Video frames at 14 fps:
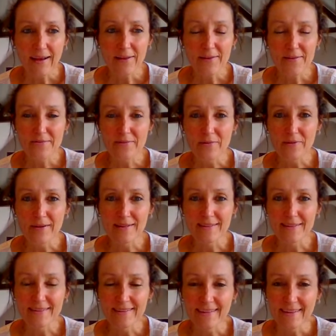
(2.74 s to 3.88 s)
Hello,
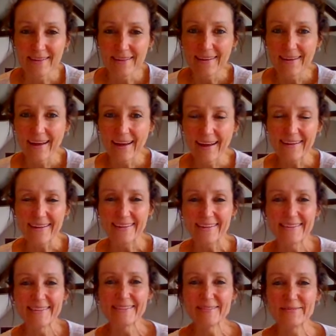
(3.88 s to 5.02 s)
everyone.
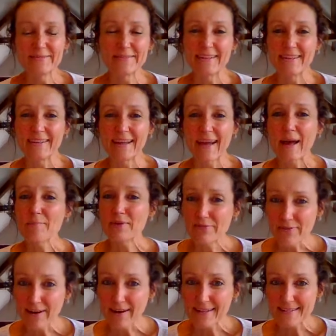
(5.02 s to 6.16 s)
Uh, Happy
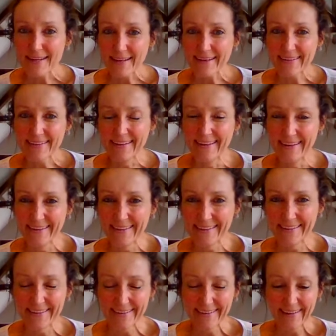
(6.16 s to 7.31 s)
Friday.
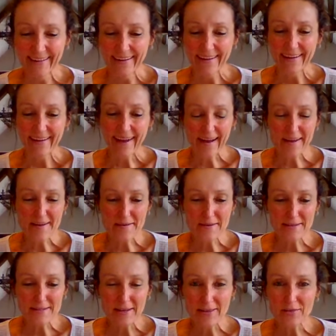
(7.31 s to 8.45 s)
So
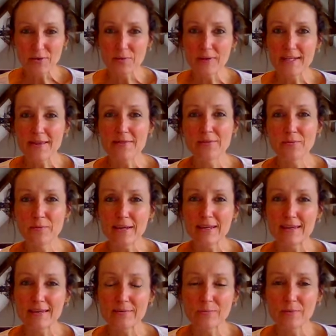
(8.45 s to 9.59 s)
I thought we'd end the
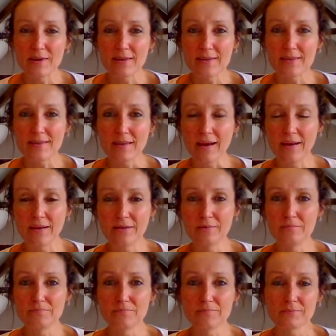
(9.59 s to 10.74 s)
week with
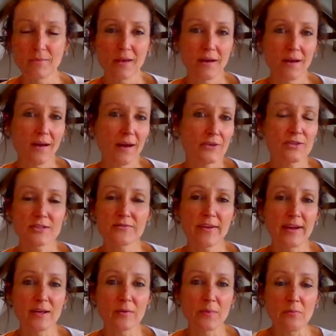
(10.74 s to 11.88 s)
just
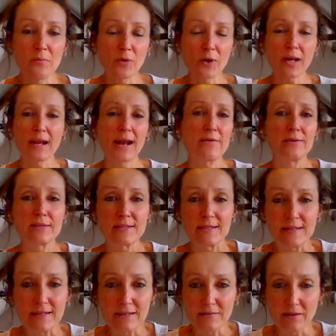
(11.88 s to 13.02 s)
finding a bit more
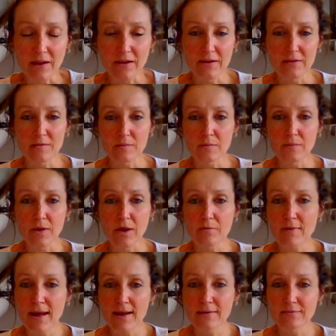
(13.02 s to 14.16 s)
clarity
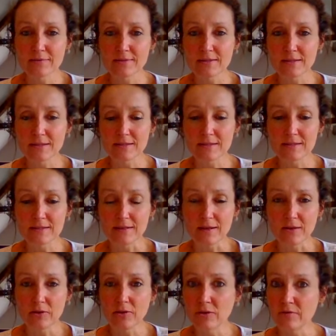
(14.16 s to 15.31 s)
around this,
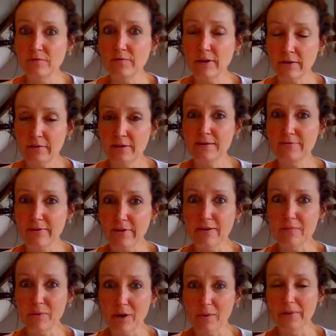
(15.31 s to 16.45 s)
very,
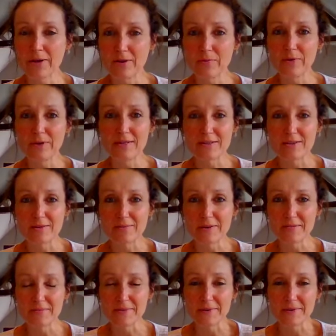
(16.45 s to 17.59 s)
very popular word at the
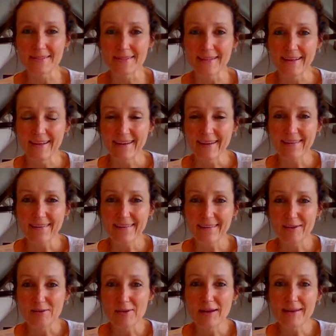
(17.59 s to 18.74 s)
moment,
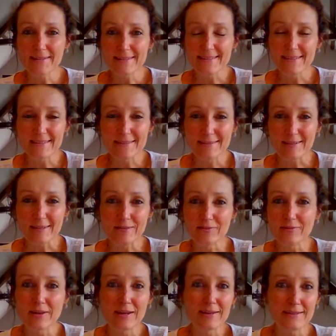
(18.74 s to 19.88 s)
narcissist
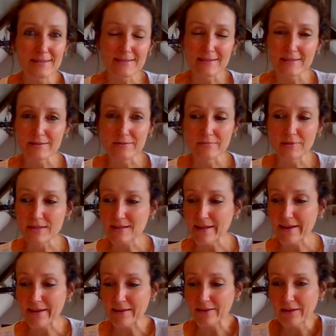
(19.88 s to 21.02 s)
and narcissism. It's
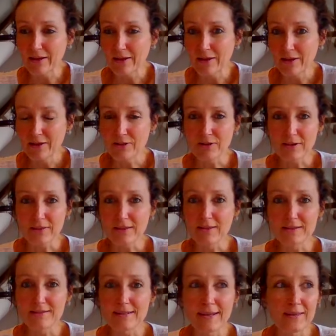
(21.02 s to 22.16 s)
like, I
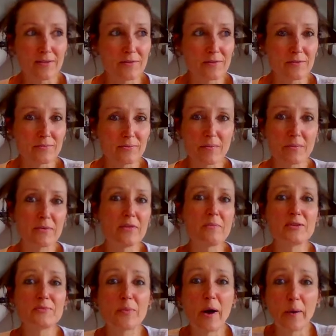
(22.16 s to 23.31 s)
think it's like the probably the
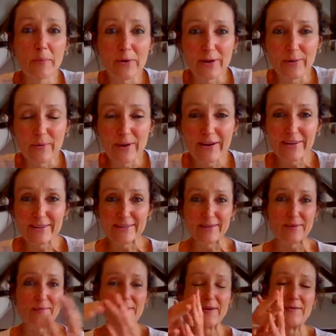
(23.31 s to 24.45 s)
most popular word
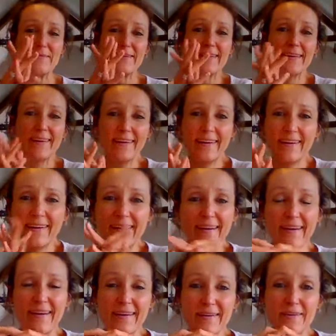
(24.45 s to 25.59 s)
at the moment.
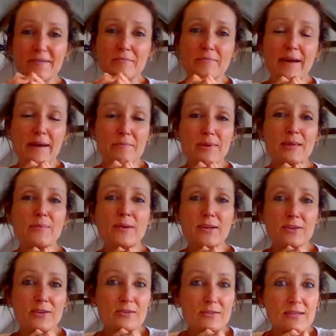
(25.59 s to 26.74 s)
And
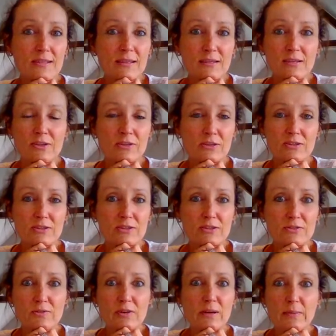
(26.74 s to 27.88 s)
people are using it, to
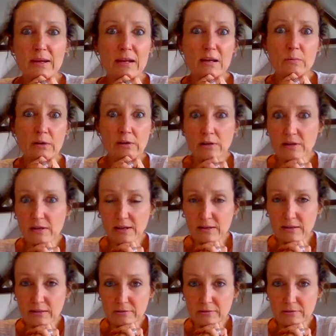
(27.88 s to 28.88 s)
describe anyone